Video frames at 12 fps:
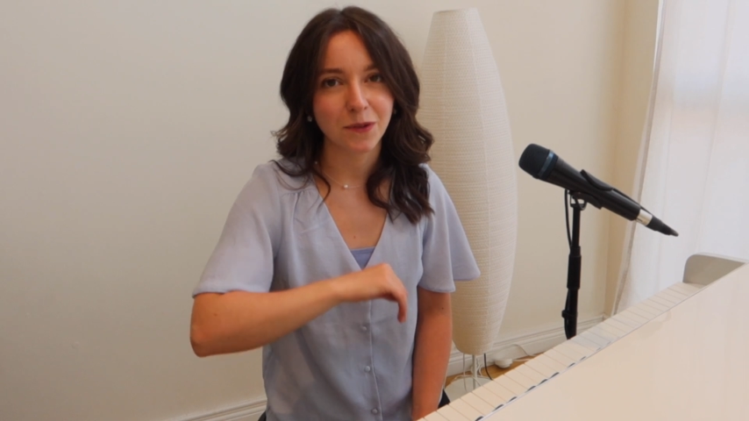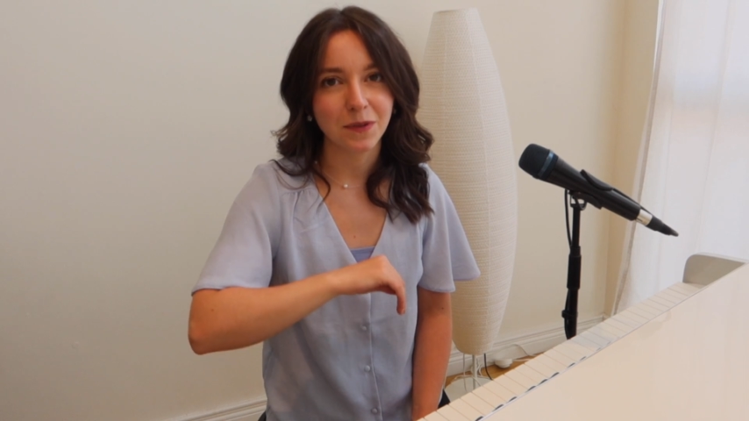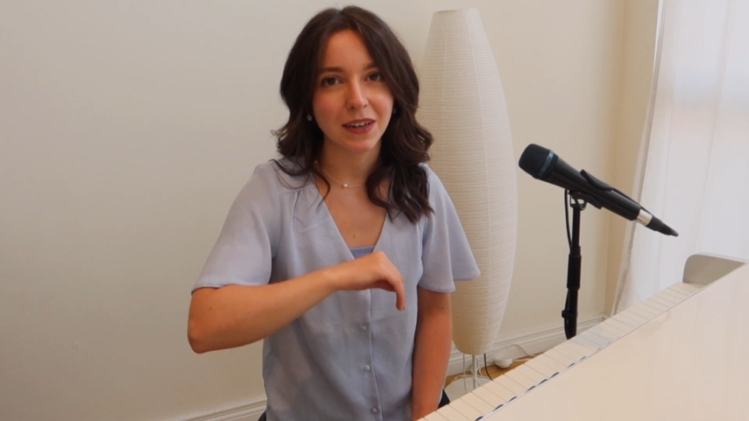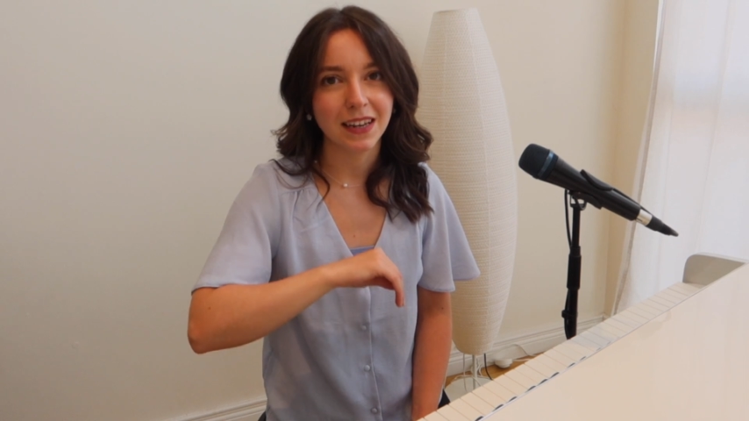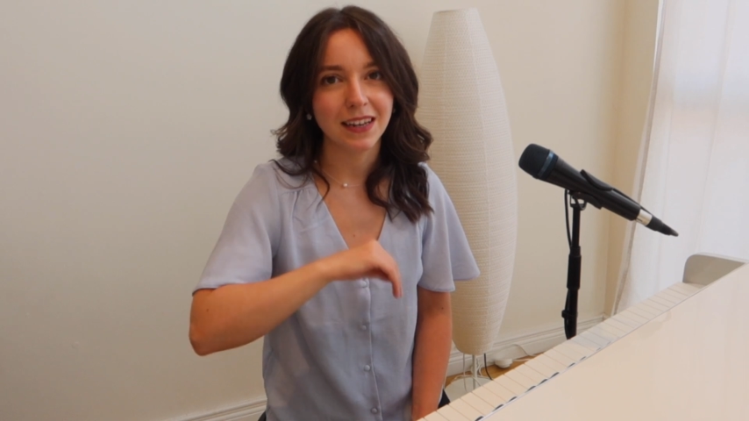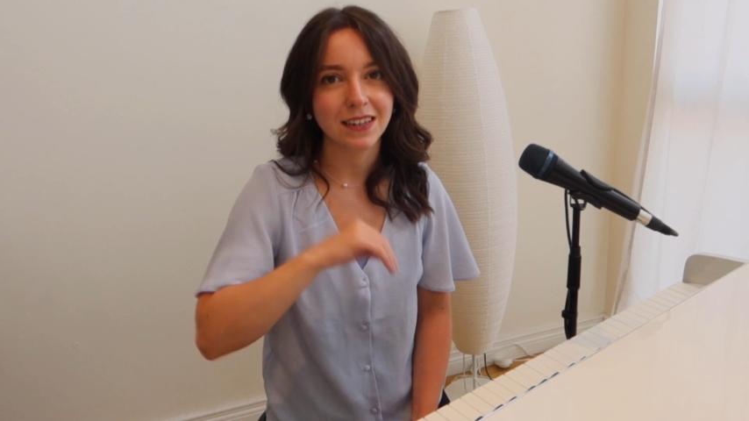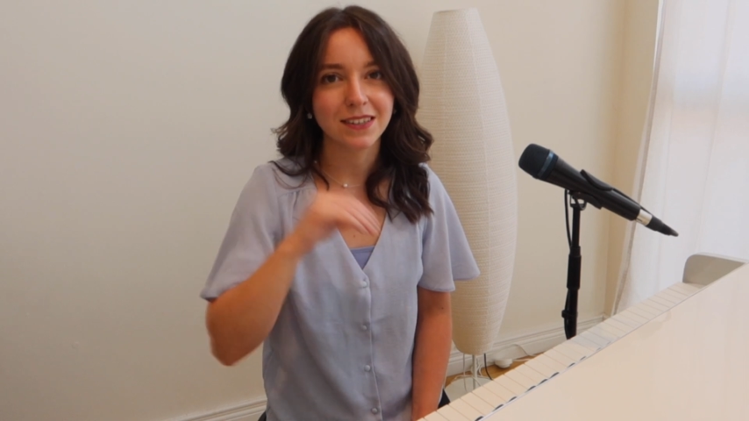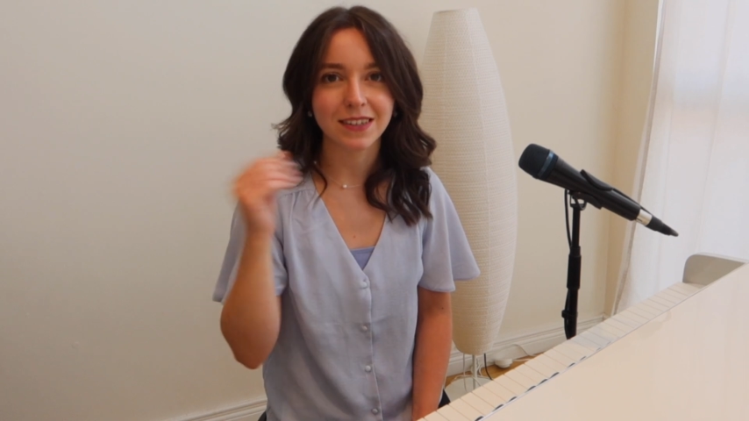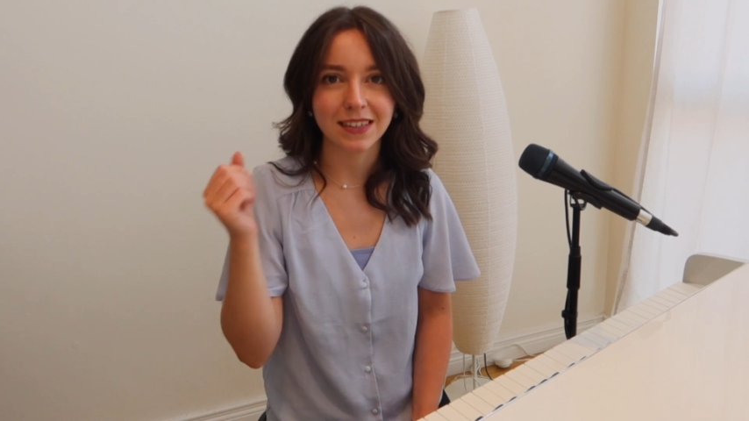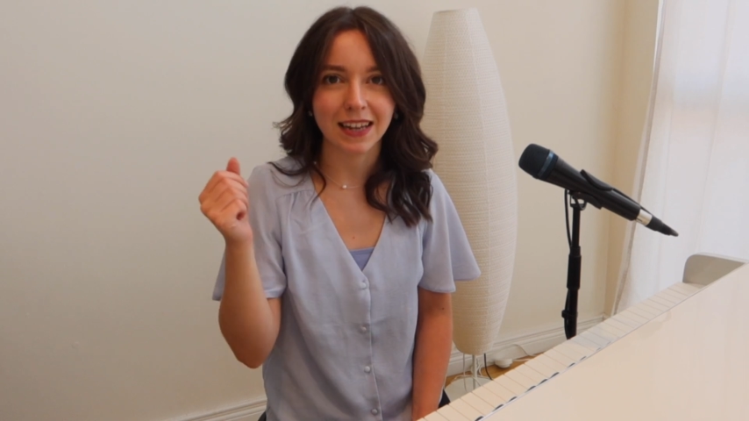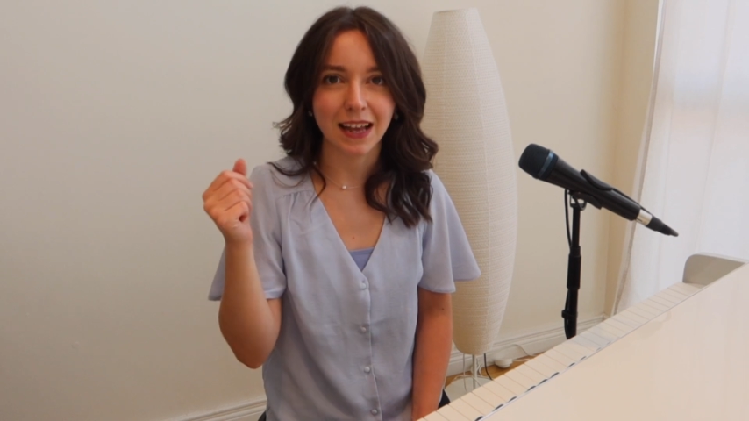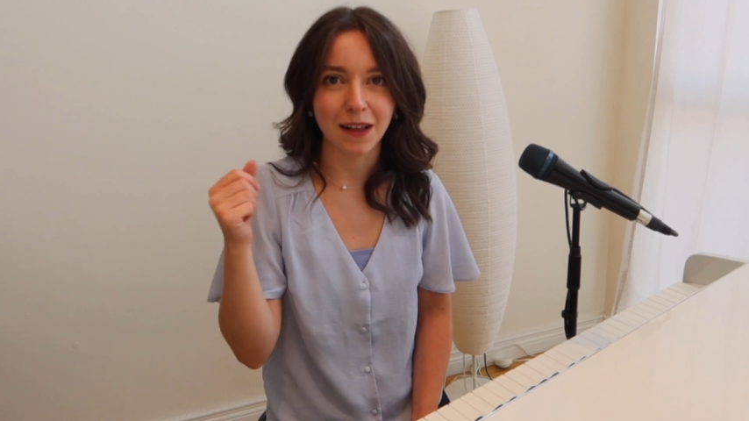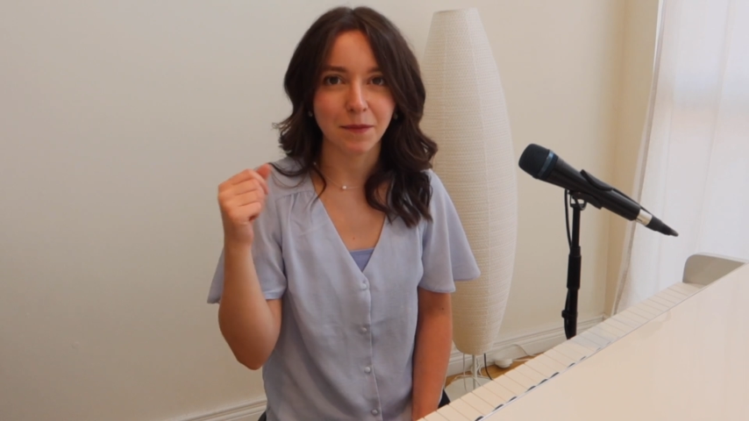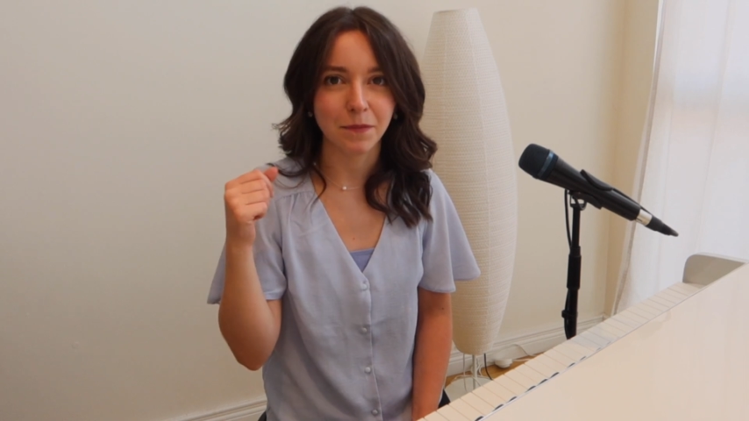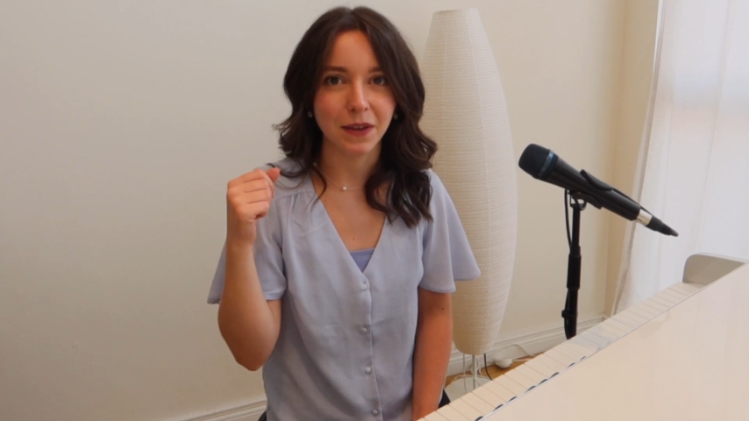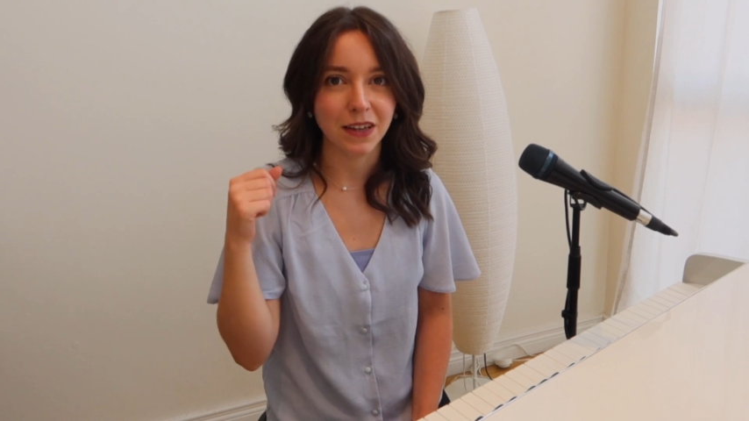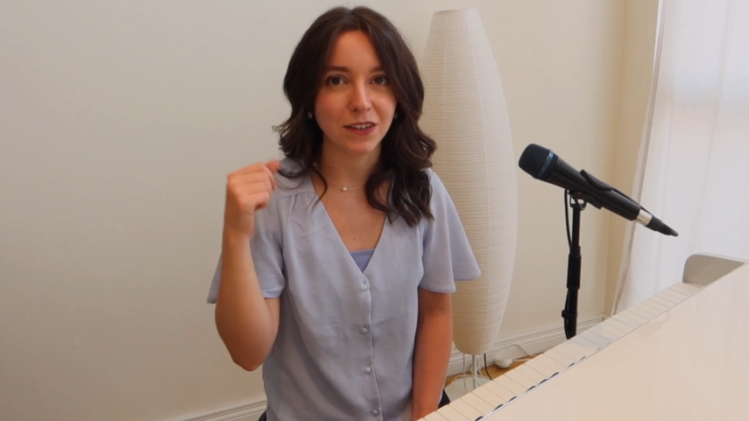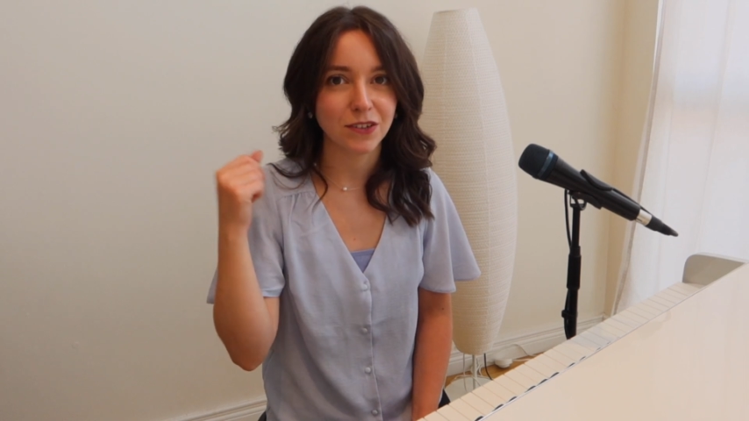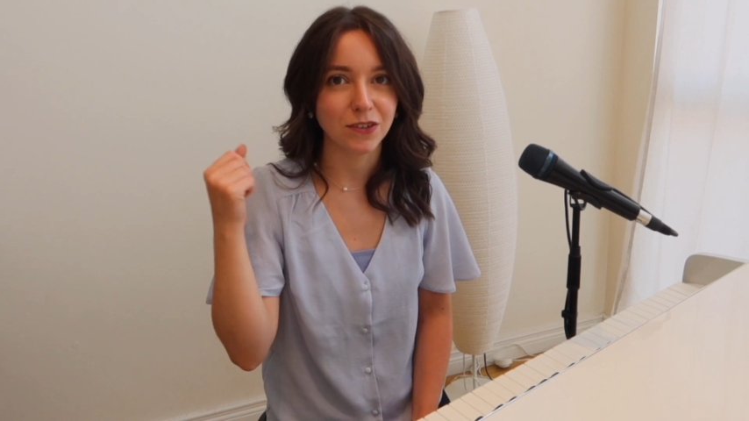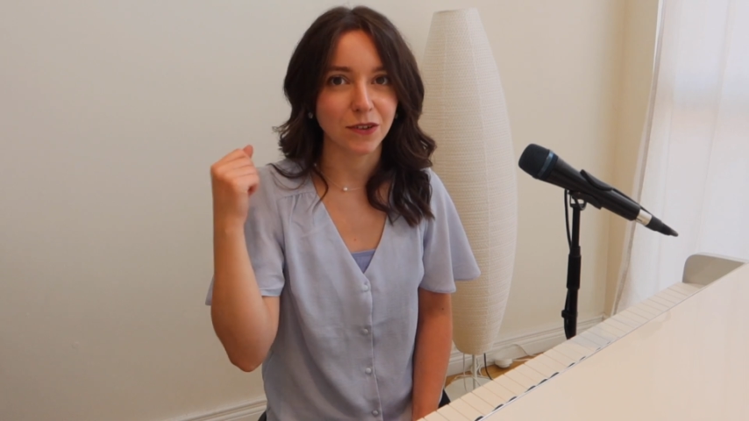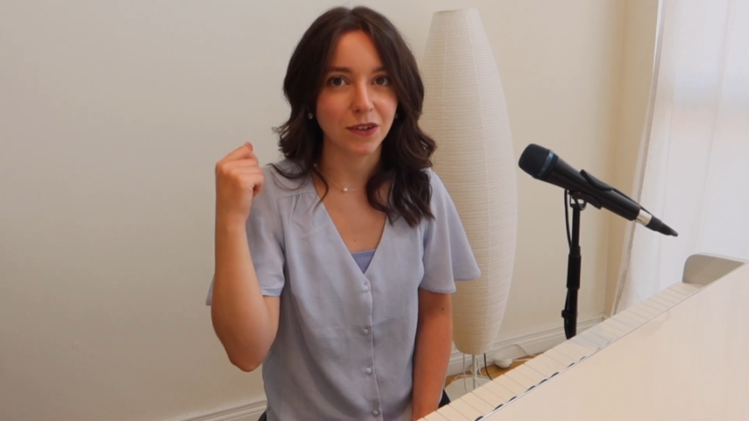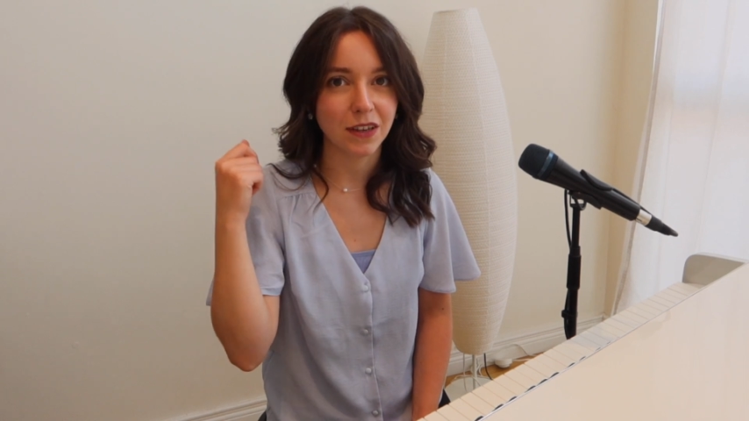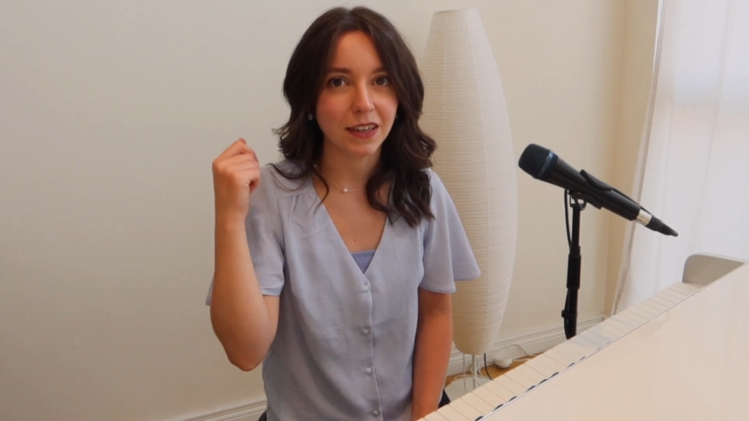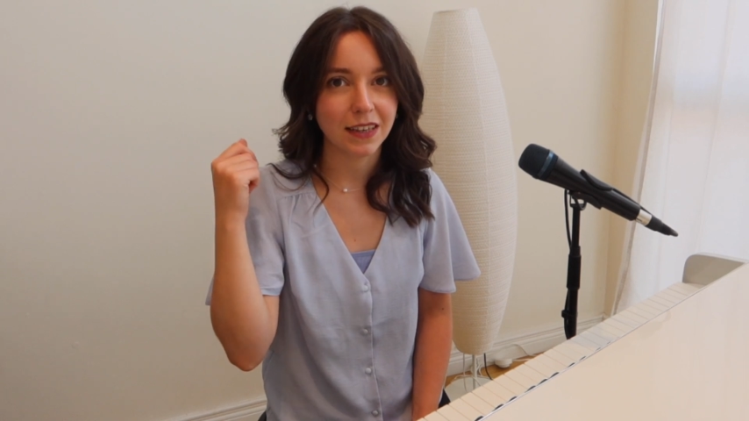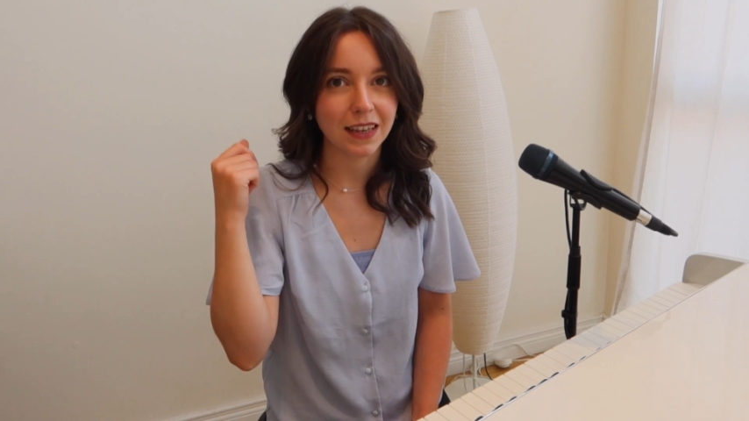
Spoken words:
only does it help me to